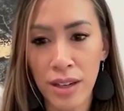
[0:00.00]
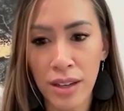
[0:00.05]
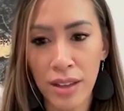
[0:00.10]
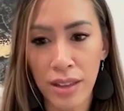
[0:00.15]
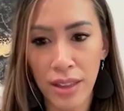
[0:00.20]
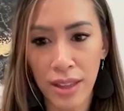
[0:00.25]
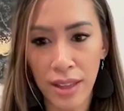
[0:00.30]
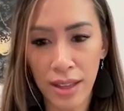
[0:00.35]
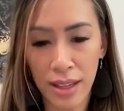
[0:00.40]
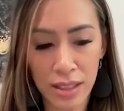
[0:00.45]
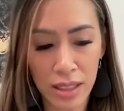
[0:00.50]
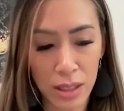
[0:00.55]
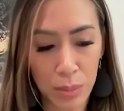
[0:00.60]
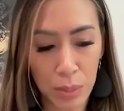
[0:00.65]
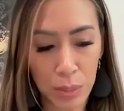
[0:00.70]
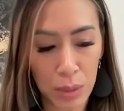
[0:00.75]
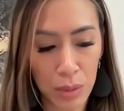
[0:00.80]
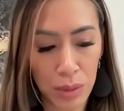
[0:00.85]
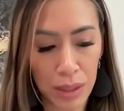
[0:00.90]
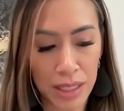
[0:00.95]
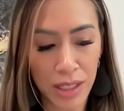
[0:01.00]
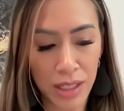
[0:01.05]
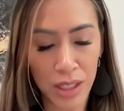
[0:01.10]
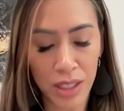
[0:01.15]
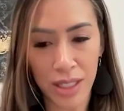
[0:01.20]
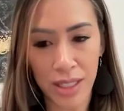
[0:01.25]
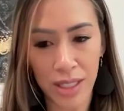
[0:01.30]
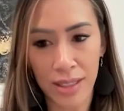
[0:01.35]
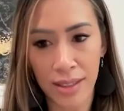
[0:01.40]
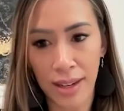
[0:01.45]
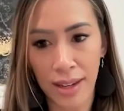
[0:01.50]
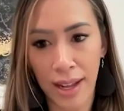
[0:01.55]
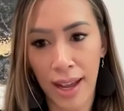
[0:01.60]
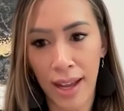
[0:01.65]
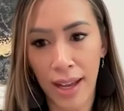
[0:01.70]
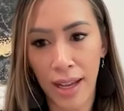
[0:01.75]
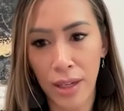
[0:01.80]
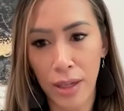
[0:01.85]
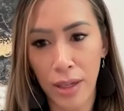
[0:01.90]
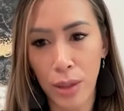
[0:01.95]
the inspiration
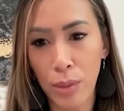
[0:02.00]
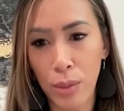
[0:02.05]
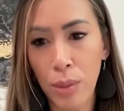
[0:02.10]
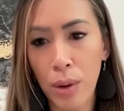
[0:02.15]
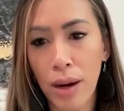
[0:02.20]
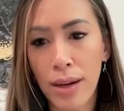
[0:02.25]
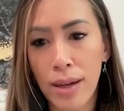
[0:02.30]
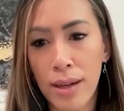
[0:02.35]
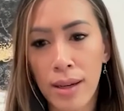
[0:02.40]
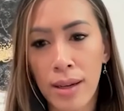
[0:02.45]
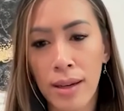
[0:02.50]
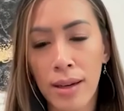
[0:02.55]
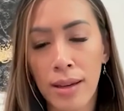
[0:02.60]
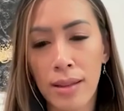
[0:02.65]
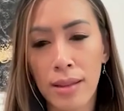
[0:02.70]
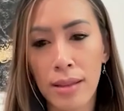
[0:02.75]
and you want to